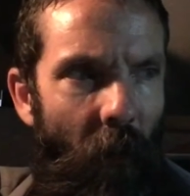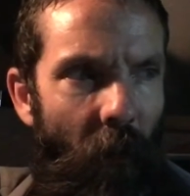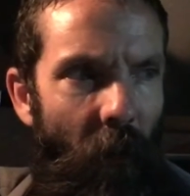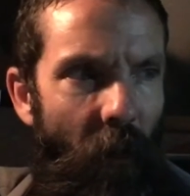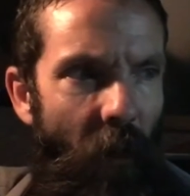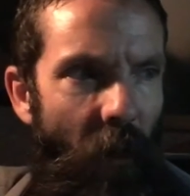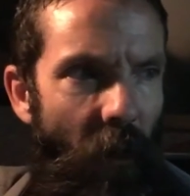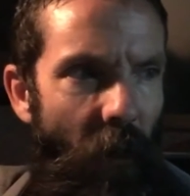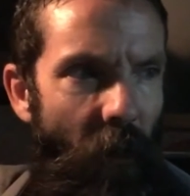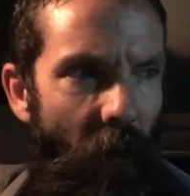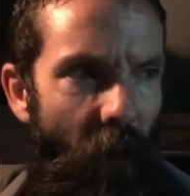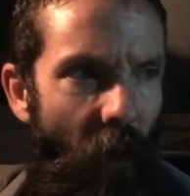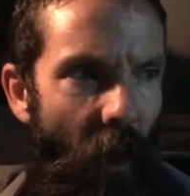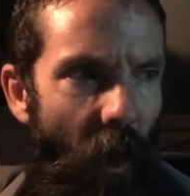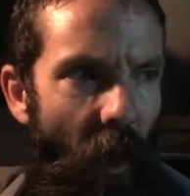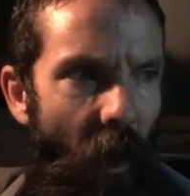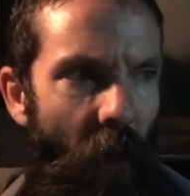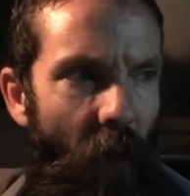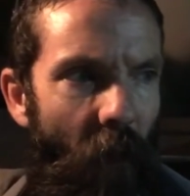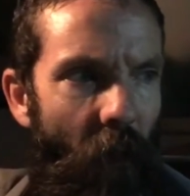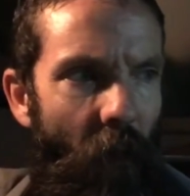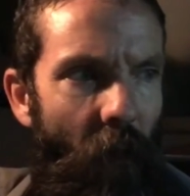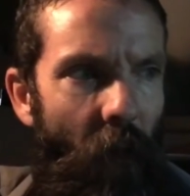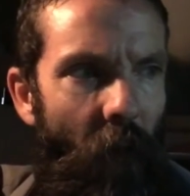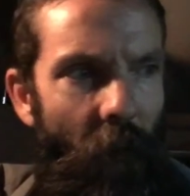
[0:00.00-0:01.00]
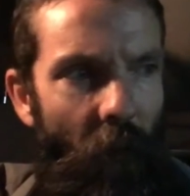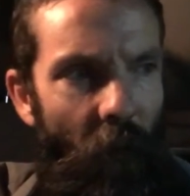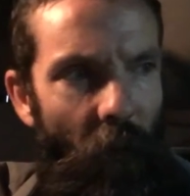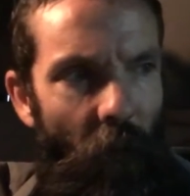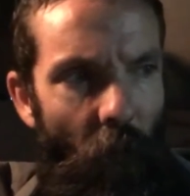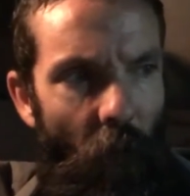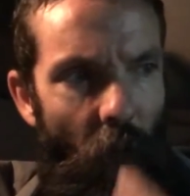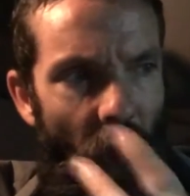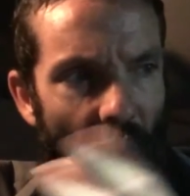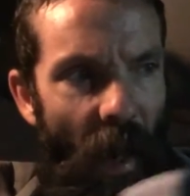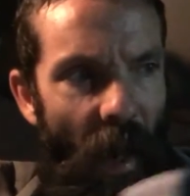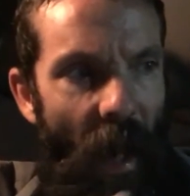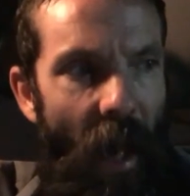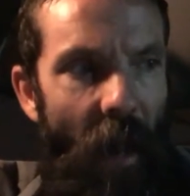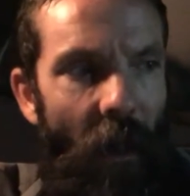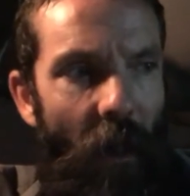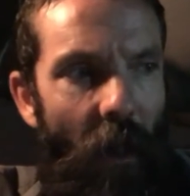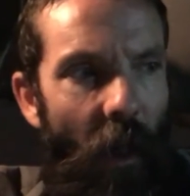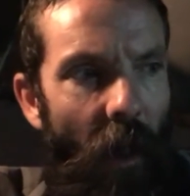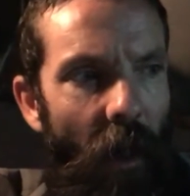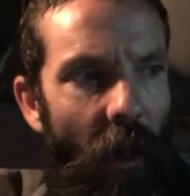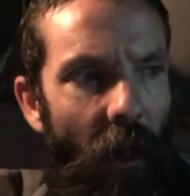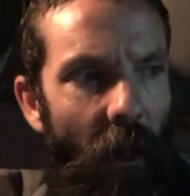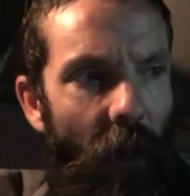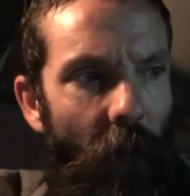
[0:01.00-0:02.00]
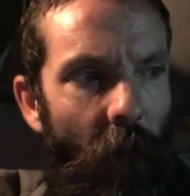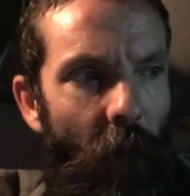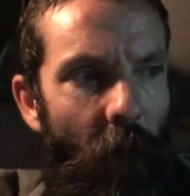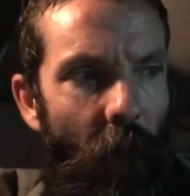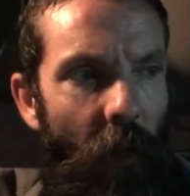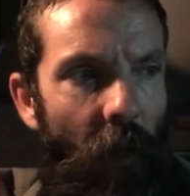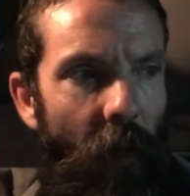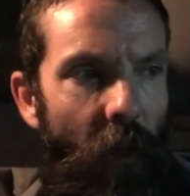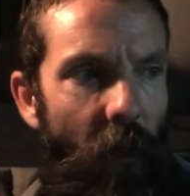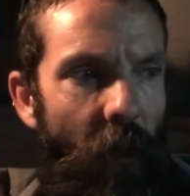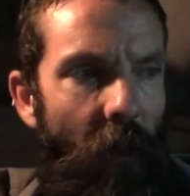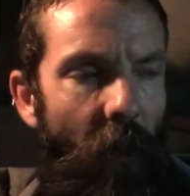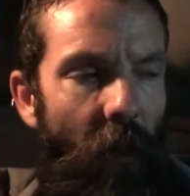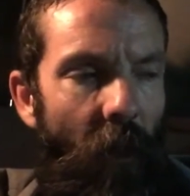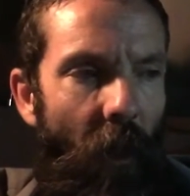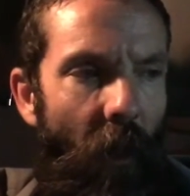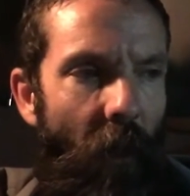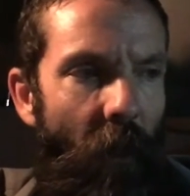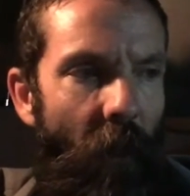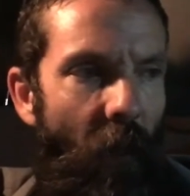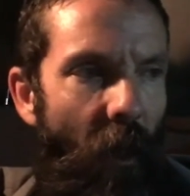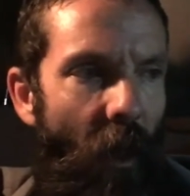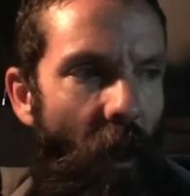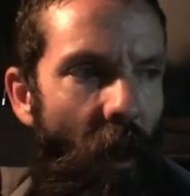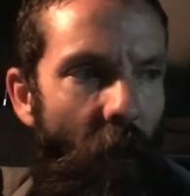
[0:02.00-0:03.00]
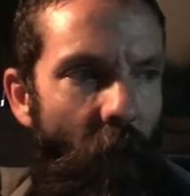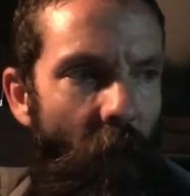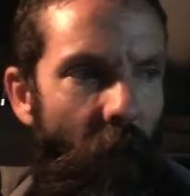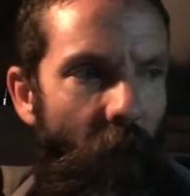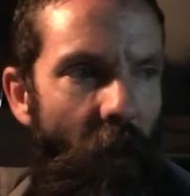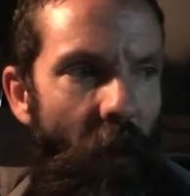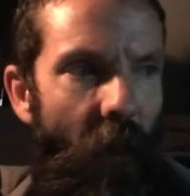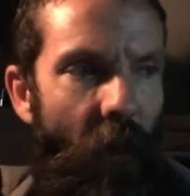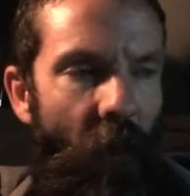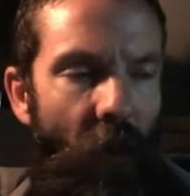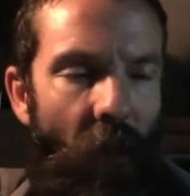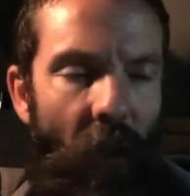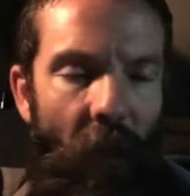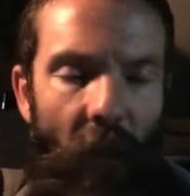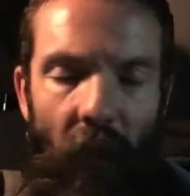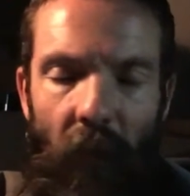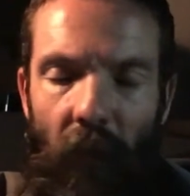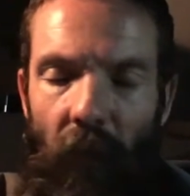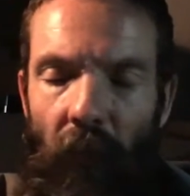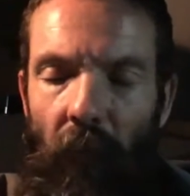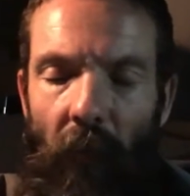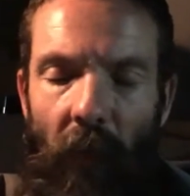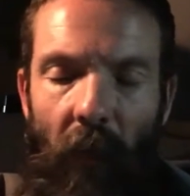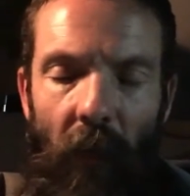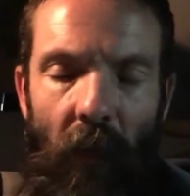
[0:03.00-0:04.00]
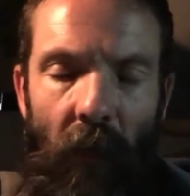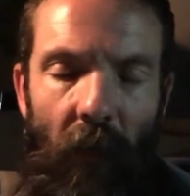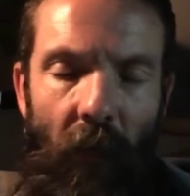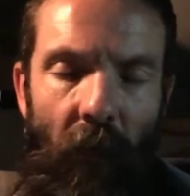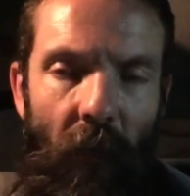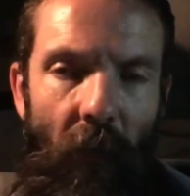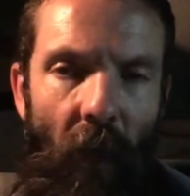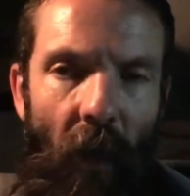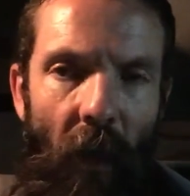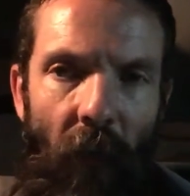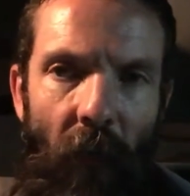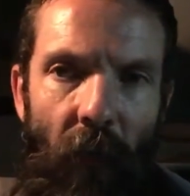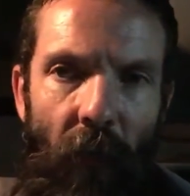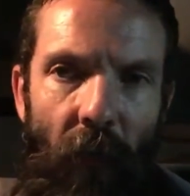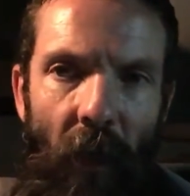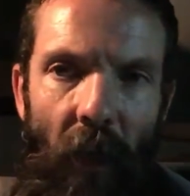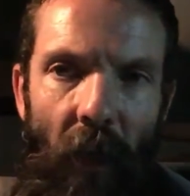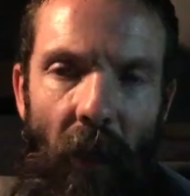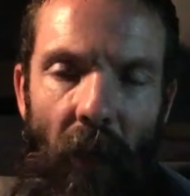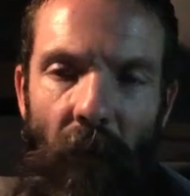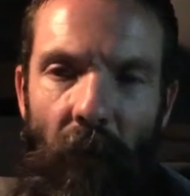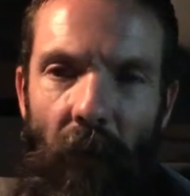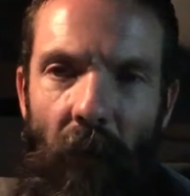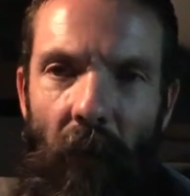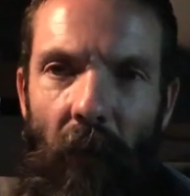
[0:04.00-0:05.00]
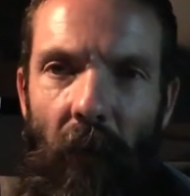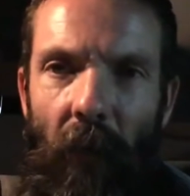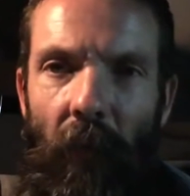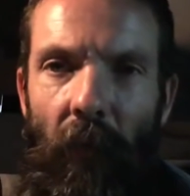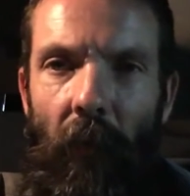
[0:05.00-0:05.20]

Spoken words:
this like or that like, because a lot of times it's ever changing.